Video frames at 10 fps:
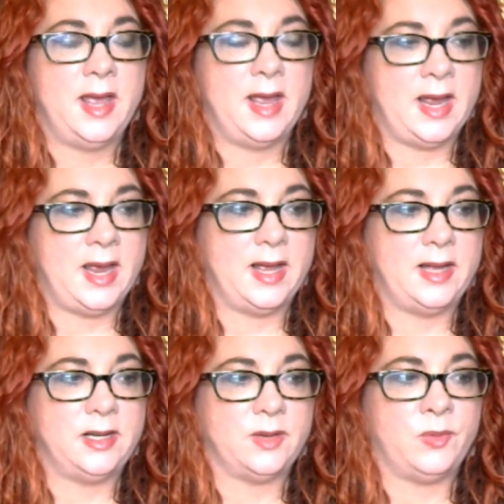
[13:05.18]

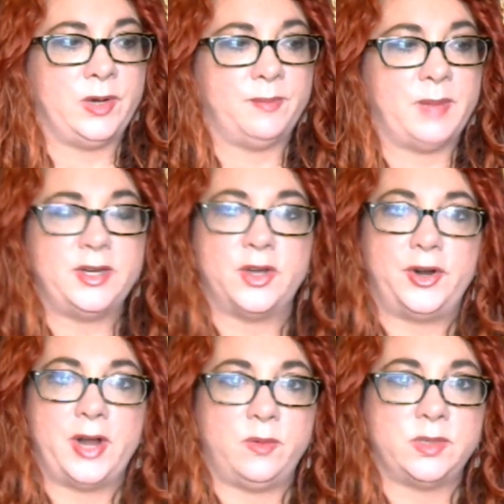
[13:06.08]
And when my daughter and
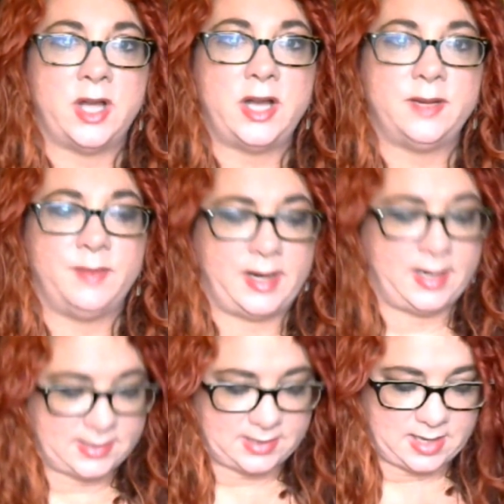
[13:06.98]
I were talking about it, I
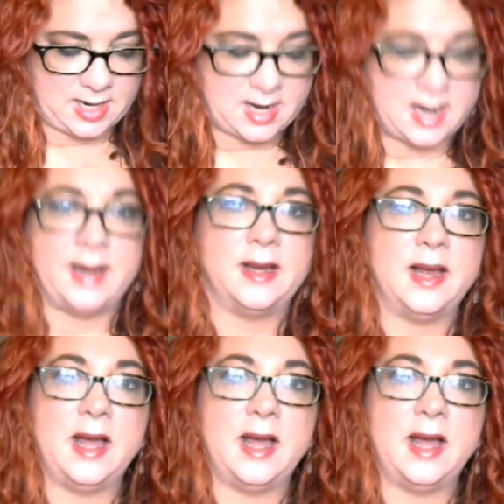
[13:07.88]
said I